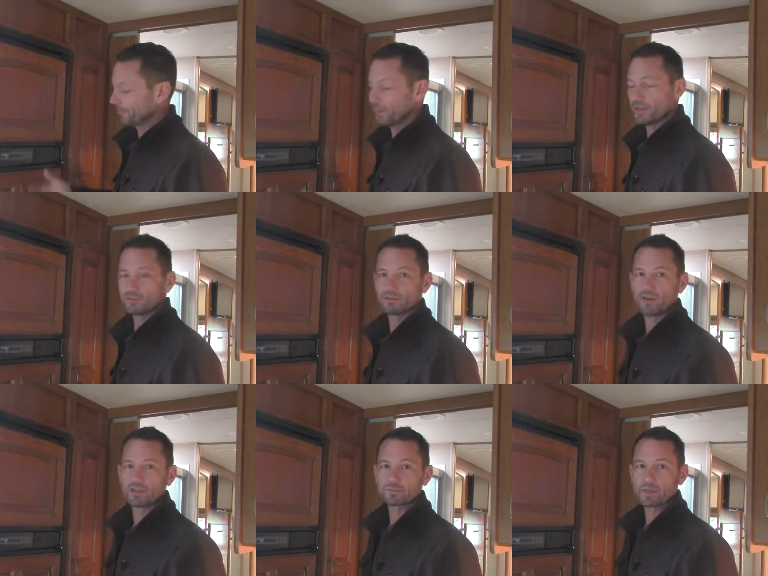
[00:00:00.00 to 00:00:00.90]
let the
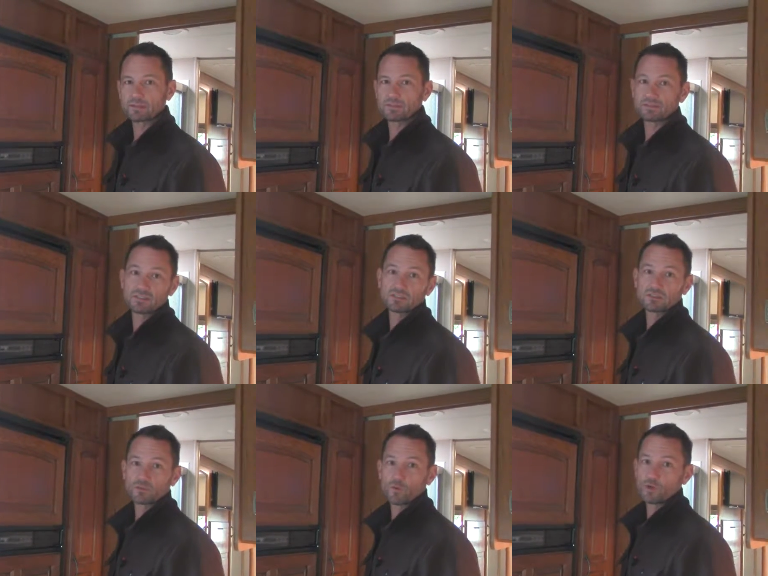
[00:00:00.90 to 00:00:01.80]
device make the
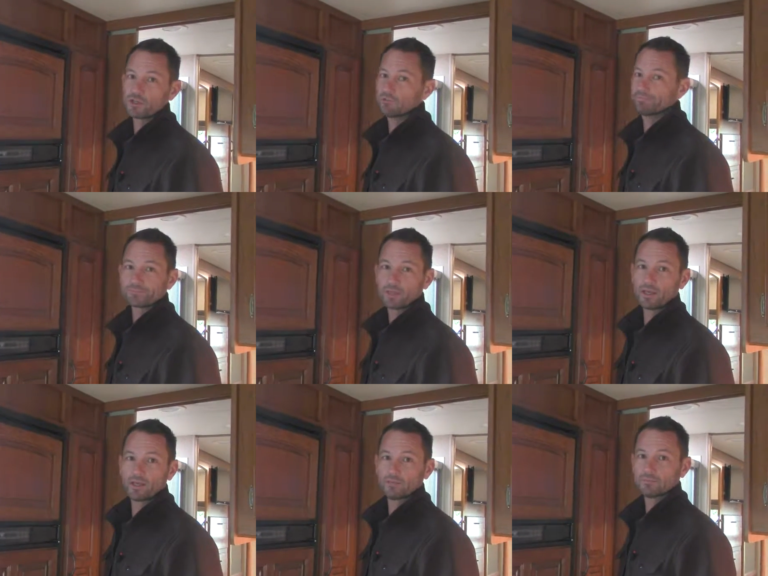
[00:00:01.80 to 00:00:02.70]
decisions for you,
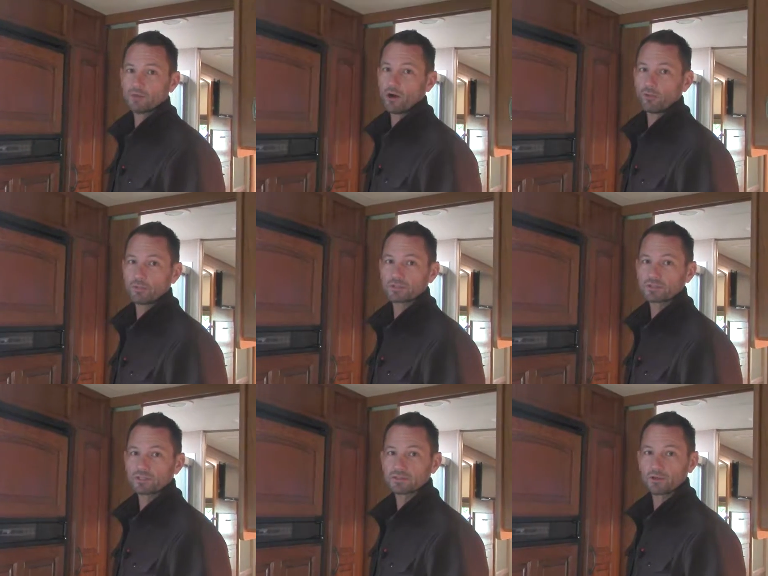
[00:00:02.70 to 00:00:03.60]
and all the beer
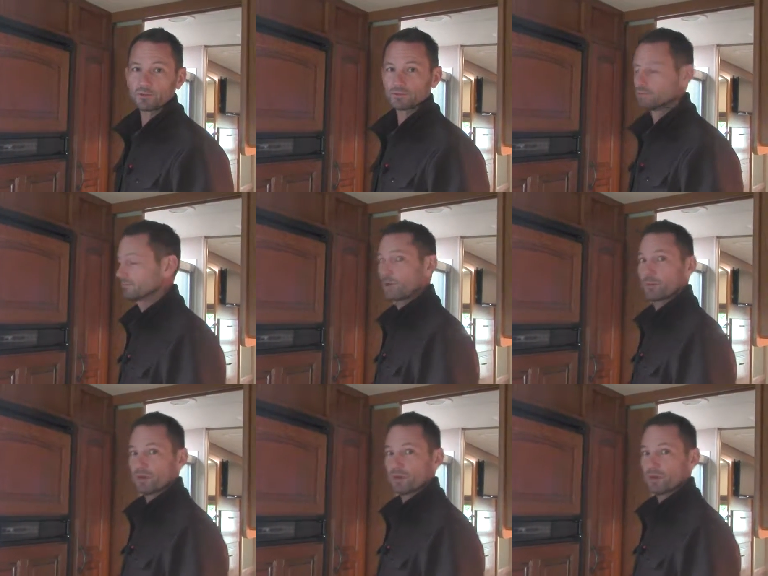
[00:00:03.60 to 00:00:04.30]
stays cold, or